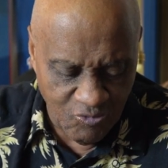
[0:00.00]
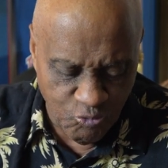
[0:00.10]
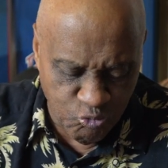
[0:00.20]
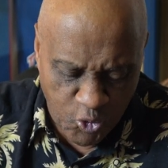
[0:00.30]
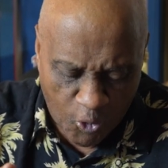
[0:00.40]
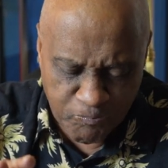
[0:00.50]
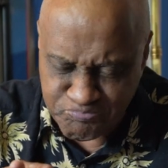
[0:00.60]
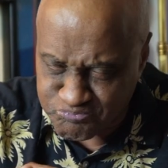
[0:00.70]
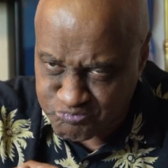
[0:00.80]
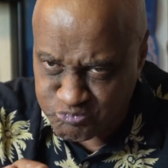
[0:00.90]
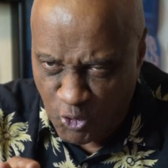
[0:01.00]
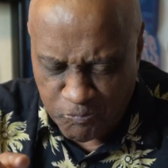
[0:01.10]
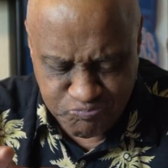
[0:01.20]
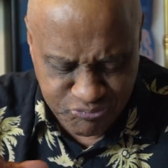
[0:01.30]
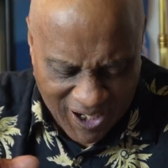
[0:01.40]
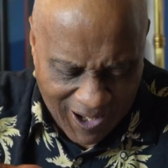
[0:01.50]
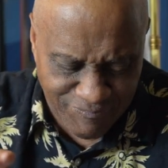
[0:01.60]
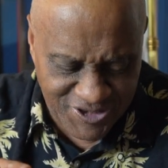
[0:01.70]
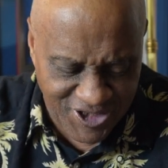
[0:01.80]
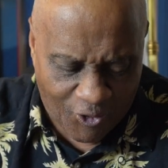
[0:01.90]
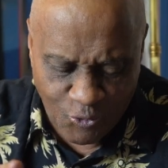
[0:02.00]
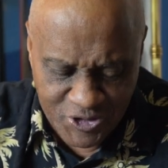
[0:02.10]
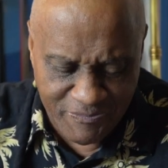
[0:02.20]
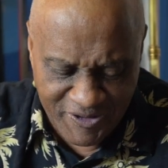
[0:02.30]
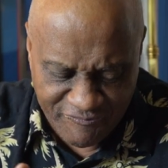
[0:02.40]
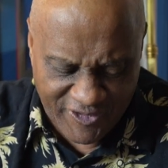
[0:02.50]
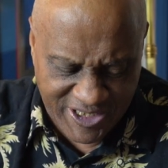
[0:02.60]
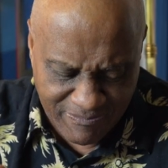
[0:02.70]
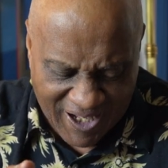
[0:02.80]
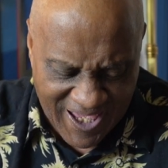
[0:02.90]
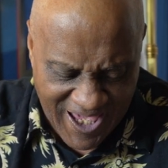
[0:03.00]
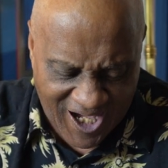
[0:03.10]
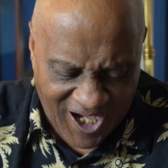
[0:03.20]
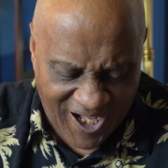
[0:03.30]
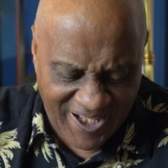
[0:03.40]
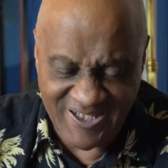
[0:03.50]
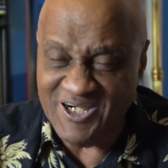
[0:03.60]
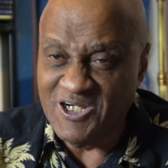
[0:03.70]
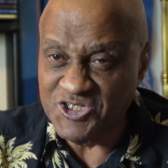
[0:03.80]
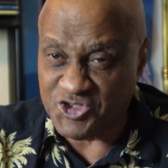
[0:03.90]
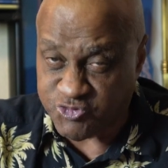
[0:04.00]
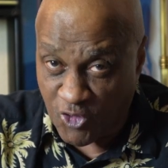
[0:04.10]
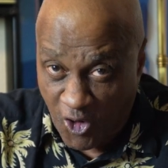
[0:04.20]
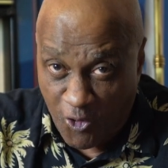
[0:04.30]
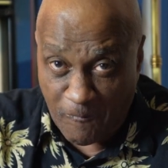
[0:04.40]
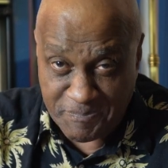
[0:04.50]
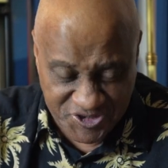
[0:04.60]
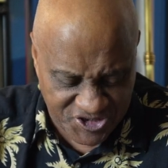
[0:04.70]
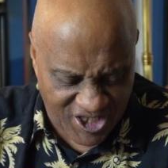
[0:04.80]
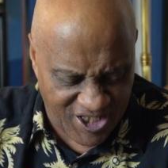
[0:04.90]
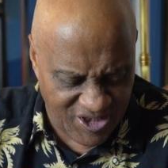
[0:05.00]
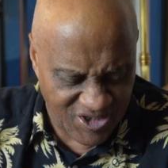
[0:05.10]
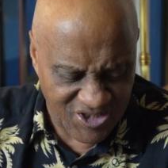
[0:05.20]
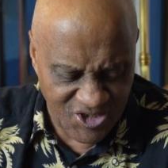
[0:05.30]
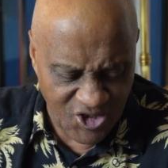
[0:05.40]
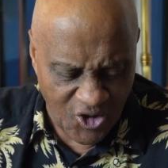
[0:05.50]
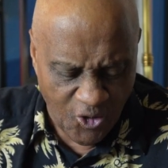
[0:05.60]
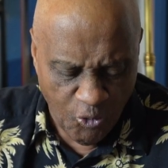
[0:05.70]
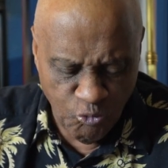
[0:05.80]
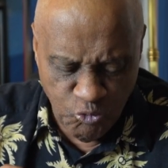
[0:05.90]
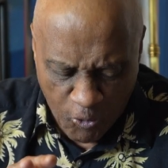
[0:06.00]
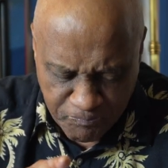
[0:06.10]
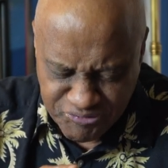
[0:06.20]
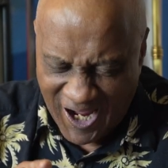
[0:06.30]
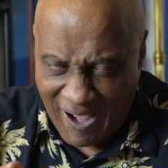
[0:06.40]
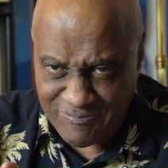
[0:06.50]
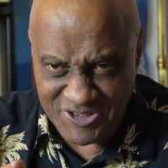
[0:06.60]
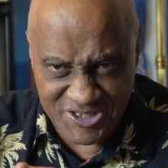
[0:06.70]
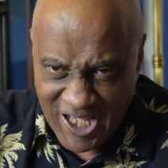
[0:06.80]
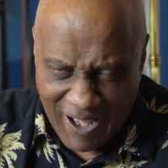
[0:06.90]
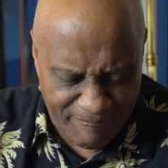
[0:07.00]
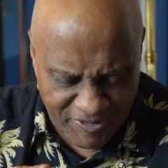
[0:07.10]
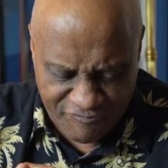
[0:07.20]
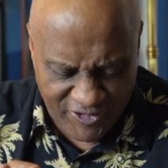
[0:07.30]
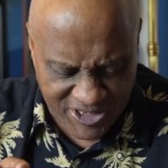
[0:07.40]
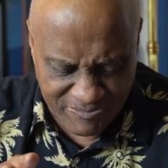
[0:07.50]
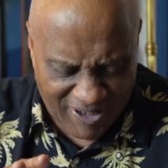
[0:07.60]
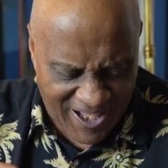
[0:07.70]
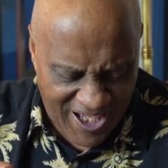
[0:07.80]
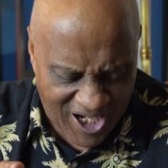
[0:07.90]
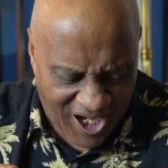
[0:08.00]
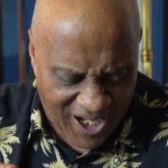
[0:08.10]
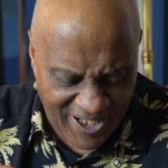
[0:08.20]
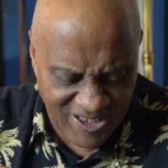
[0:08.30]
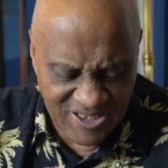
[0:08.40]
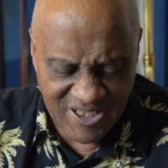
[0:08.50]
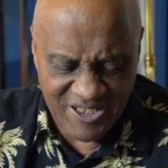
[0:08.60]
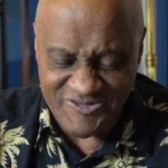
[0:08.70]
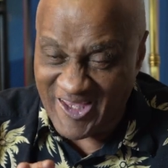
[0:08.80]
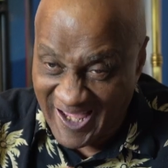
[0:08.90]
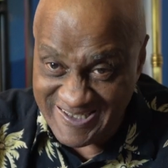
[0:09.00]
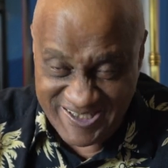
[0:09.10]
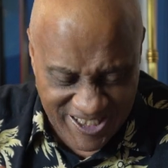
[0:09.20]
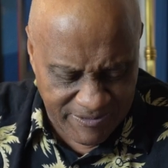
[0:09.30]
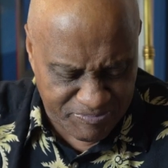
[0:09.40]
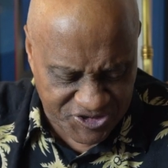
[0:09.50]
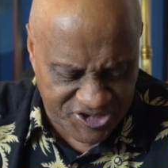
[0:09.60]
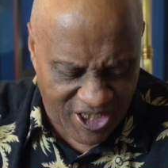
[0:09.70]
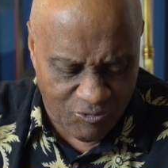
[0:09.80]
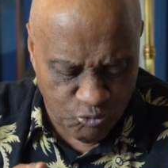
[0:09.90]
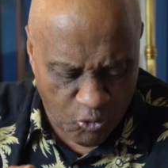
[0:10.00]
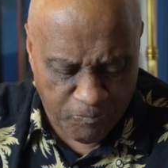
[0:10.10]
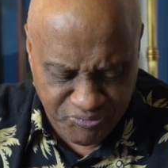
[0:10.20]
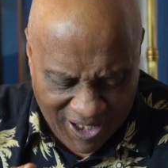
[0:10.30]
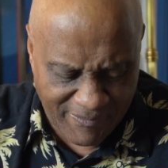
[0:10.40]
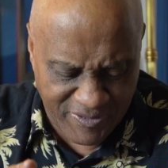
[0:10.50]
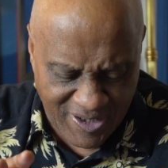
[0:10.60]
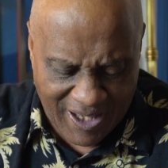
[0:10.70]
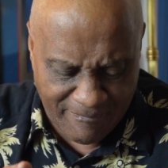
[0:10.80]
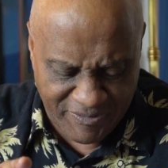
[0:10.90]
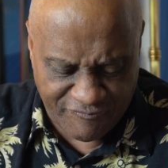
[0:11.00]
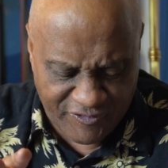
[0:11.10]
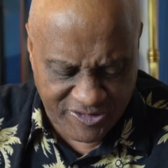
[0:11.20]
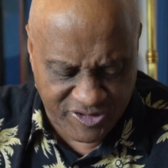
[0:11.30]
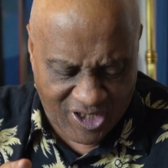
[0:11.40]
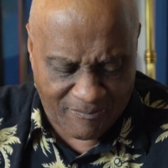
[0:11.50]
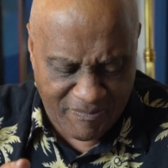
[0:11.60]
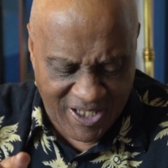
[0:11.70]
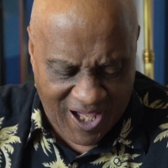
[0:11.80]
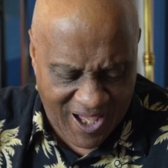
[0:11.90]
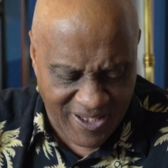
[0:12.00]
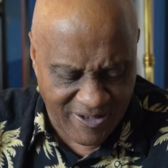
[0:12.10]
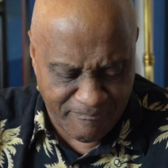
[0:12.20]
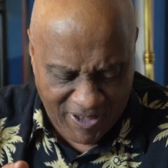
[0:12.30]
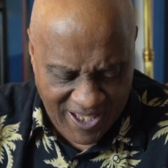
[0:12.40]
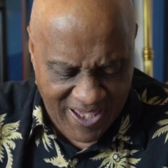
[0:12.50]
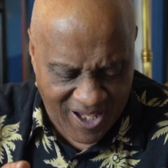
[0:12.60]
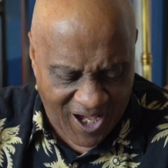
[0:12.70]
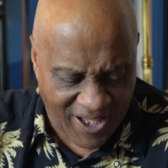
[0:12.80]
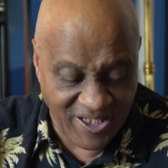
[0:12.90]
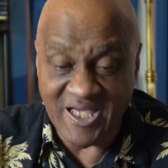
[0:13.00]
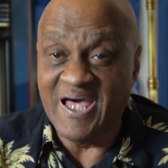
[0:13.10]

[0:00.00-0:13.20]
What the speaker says: will probably only be affected by AI. 12% will probably not be affected by AI. 19% will probably not be affected by AI.